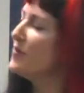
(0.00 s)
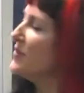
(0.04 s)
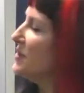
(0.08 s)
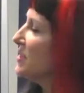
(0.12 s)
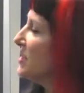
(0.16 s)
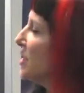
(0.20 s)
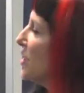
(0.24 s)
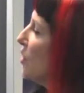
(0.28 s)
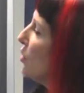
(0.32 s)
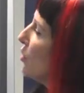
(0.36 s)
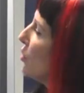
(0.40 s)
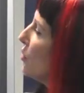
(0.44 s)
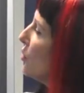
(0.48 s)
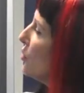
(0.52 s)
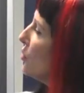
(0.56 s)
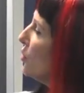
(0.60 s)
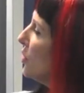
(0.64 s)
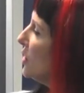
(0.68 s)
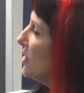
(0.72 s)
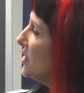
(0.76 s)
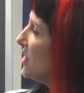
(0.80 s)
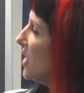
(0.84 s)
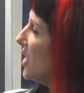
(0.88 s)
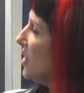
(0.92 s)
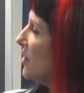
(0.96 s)
So
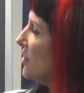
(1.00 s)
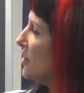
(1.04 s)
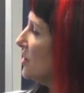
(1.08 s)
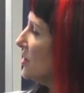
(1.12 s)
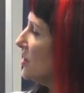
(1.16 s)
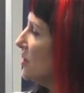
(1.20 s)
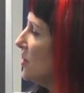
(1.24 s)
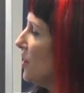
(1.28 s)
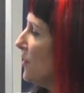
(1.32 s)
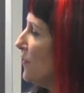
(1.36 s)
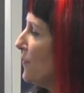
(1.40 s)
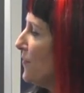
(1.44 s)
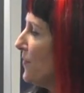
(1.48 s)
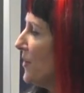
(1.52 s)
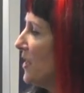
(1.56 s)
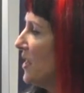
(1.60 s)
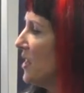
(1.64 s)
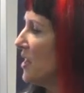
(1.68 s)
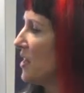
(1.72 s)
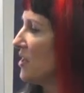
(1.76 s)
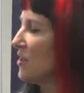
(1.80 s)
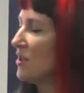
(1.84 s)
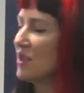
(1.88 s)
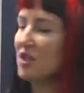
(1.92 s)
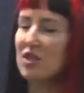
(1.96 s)
what else? Not
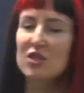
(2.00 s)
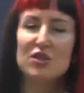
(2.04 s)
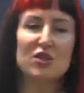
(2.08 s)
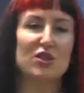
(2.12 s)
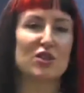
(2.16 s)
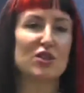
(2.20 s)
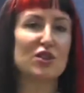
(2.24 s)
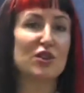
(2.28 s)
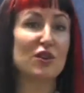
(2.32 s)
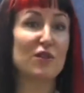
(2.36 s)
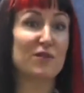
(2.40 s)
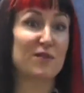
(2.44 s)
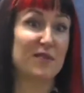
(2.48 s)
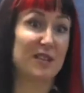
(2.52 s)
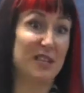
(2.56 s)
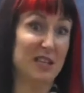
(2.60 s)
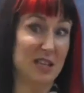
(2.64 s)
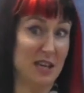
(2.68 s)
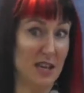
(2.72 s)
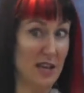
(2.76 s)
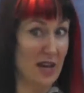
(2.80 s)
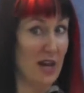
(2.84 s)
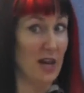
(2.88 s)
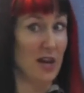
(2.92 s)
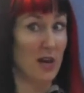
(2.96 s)
feeling understood and not
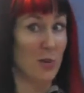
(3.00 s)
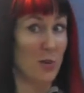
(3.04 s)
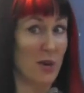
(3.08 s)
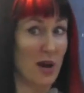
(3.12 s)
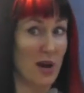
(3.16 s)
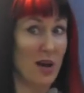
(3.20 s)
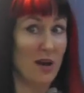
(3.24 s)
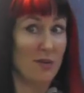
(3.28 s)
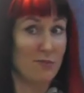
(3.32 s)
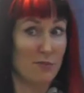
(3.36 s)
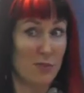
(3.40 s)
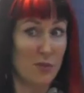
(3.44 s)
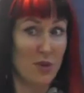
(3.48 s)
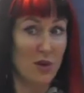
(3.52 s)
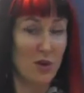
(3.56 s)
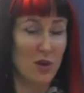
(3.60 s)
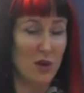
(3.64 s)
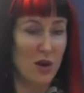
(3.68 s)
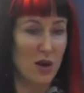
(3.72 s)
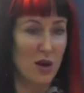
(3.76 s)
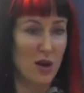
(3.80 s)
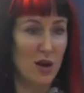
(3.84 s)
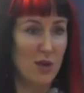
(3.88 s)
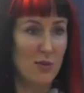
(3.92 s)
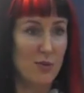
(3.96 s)
fitting in anywhere,
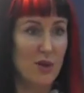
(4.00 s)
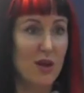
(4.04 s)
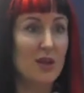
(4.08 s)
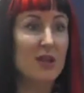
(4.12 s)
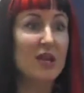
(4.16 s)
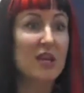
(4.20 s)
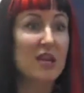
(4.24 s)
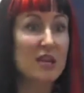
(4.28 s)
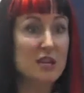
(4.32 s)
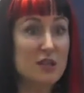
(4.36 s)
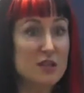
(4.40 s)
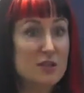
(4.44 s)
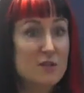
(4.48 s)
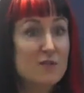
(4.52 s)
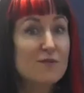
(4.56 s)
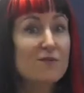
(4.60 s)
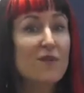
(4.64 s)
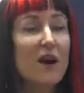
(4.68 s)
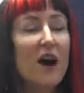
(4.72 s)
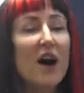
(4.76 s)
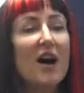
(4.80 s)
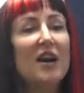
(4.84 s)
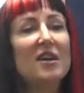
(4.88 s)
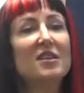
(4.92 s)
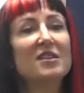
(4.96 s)
and needing to
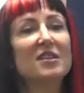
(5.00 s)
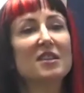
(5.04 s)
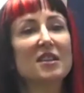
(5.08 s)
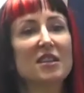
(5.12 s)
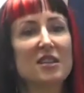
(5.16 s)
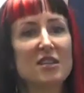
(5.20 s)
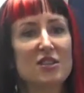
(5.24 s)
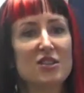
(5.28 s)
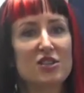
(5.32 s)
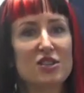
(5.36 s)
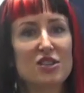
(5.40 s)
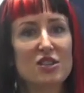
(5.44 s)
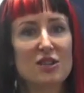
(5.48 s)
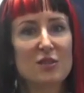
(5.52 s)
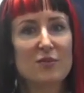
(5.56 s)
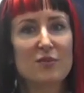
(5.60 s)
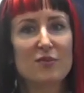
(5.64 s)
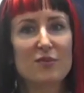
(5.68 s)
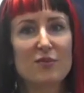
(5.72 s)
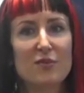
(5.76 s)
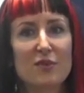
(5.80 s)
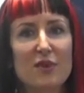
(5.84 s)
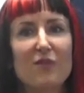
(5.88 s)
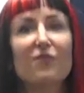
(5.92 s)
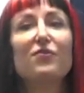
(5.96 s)
find a kinship,
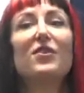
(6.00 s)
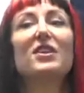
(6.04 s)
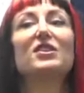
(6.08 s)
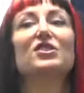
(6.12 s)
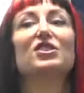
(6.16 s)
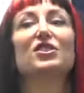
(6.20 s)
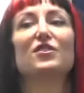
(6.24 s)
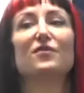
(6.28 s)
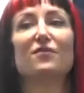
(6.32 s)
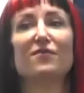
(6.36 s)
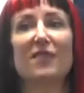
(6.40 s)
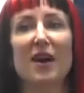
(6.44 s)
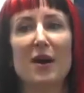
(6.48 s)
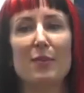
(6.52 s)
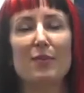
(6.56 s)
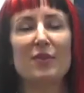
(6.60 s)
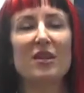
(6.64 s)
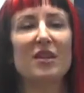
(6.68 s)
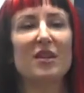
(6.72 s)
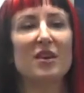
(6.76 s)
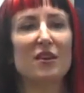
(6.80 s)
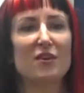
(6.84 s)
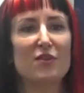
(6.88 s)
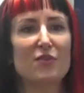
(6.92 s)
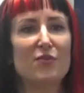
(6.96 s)
a friendship
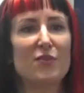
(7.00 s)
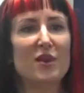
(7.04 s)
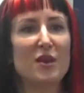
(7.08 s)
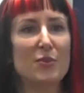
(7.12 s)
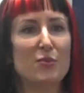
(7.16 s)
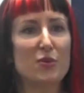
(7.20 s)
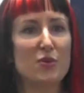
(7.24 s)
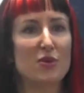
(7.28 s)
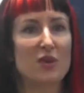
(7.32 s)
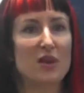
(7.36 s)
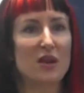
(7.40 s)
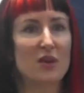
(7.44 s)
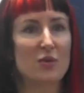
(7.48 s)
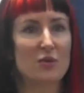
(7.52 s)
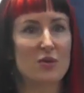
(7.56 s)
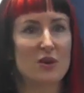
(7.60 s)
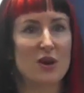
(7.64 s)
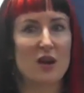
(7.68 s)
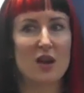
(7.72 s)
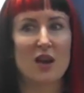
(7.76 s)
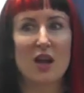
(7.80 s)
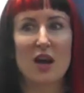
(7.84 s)
family of people that are